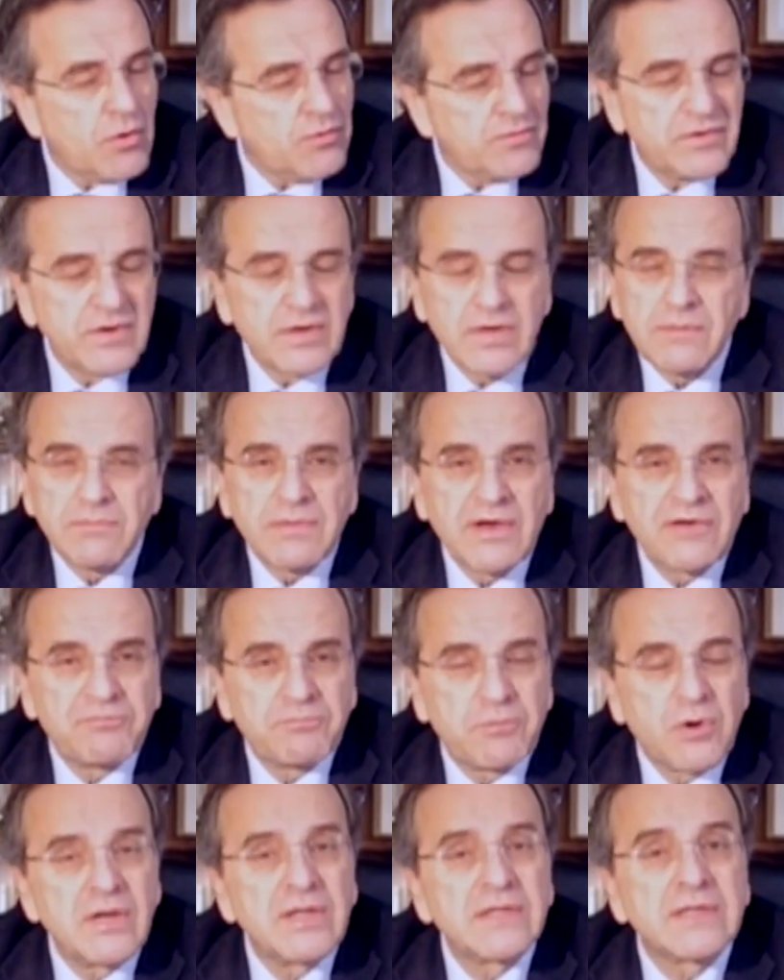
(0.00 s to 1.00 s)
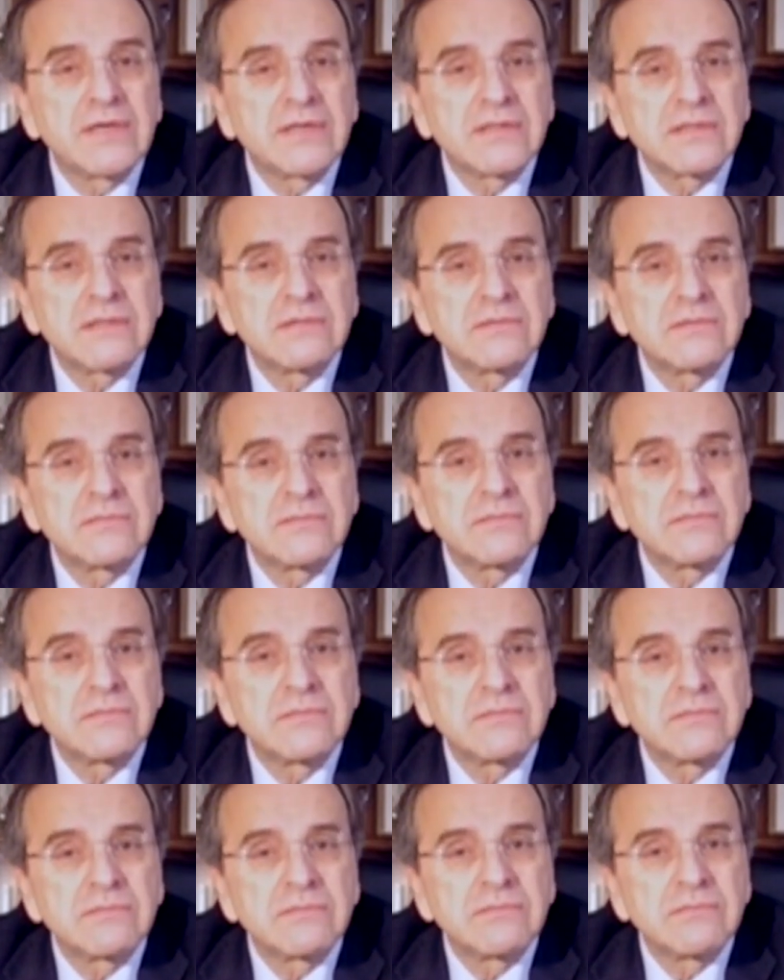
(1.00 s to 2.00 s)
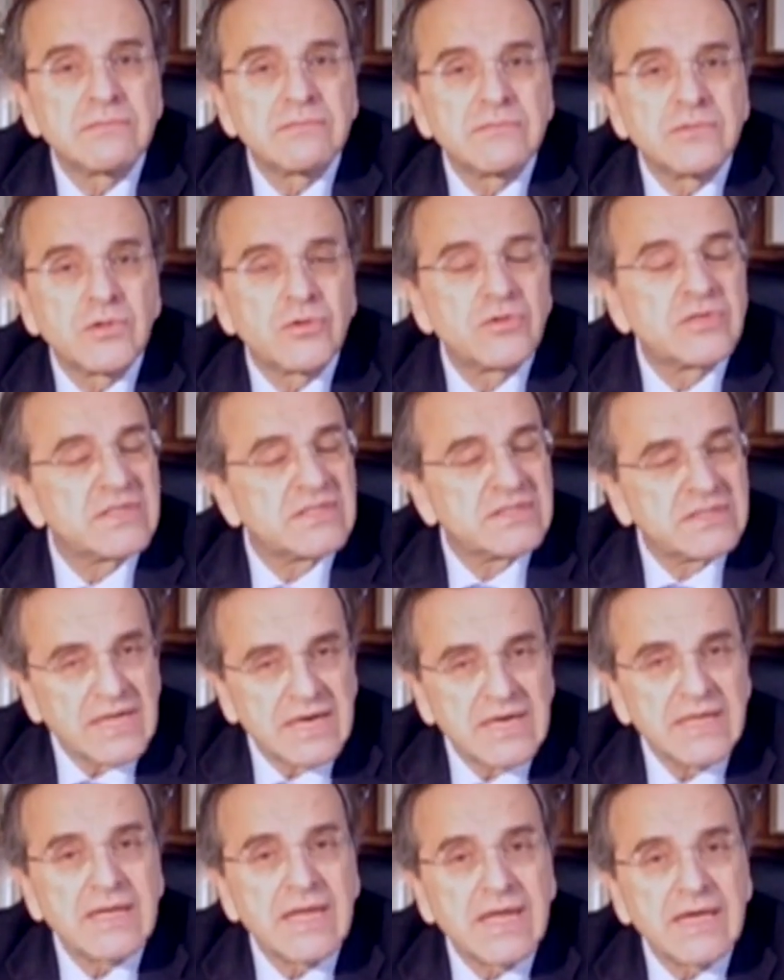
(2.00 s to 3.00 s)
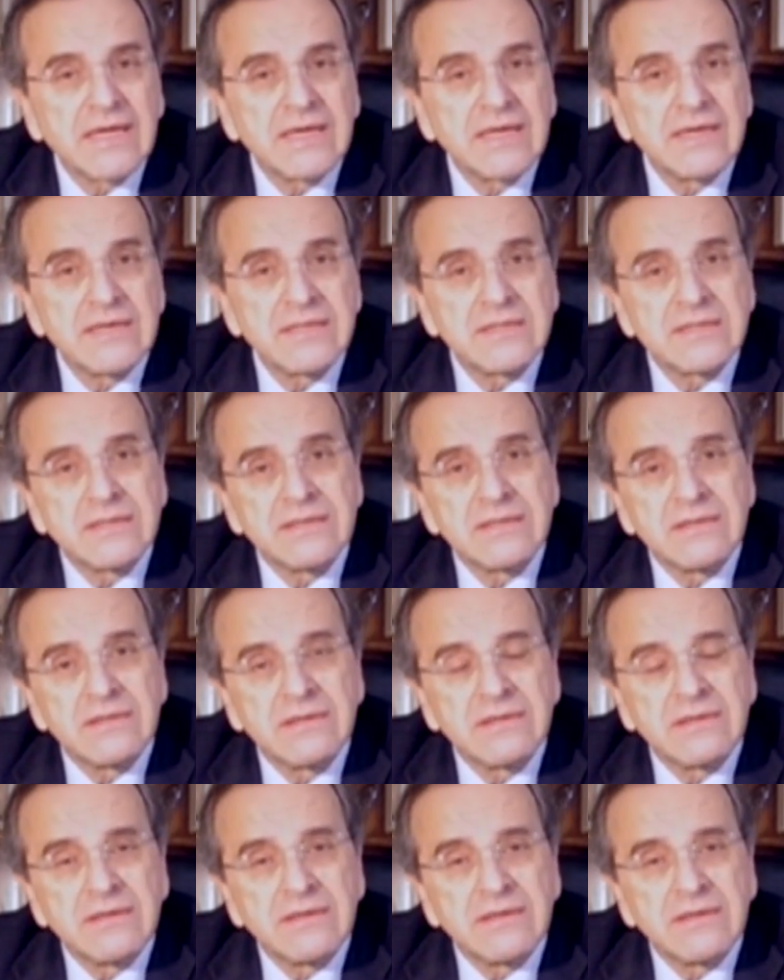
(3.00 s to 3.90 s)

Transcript: over and above politics. You just tell it like it is.